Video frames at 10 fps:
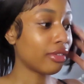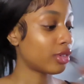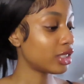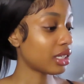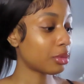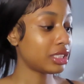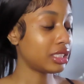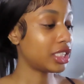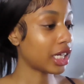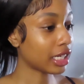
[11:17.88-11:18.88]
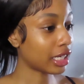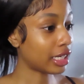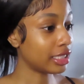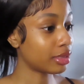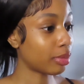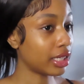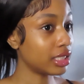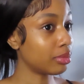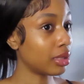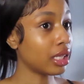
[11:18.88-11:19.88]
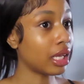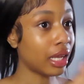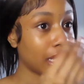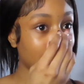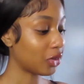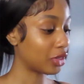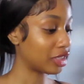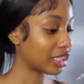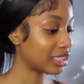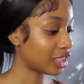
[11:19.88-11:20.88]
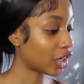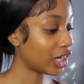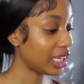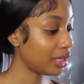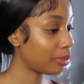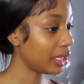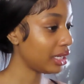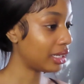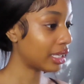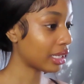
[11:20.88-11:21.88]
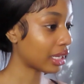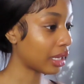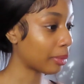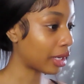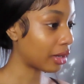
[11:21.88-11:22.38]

At first, I wasn't jacking Ice Spice. But, like, hold on. Because her EP day came